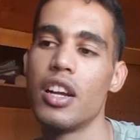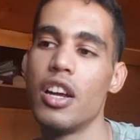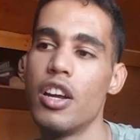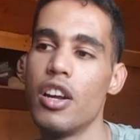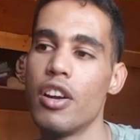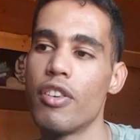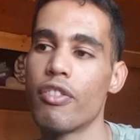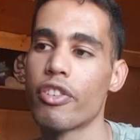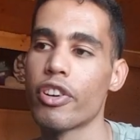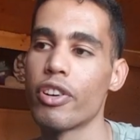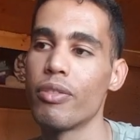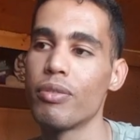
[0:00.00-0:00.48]

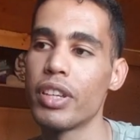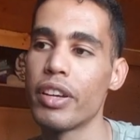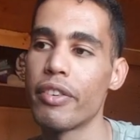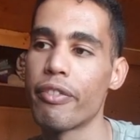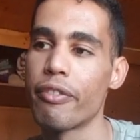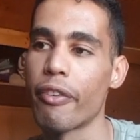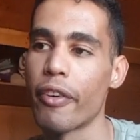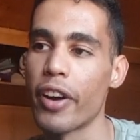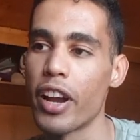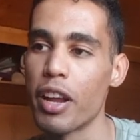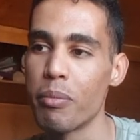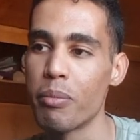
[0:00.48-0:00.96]
from the
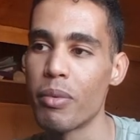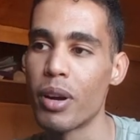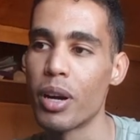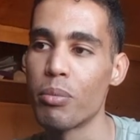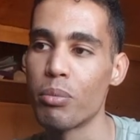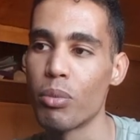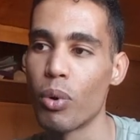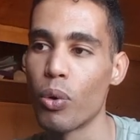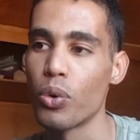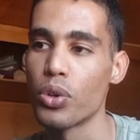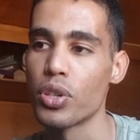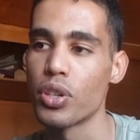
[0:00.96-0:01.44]
Framer
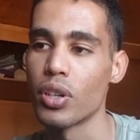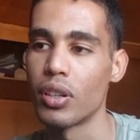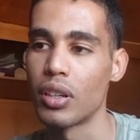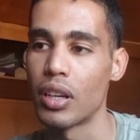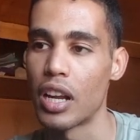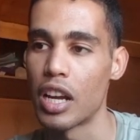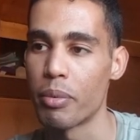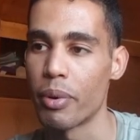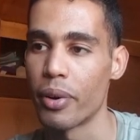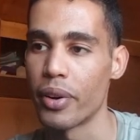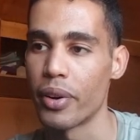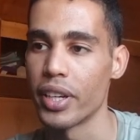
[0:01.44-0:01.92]
motion
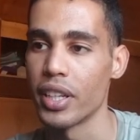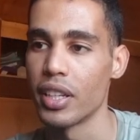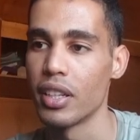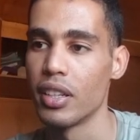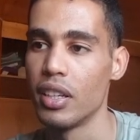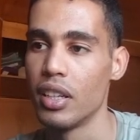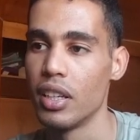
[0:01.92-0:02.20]
library.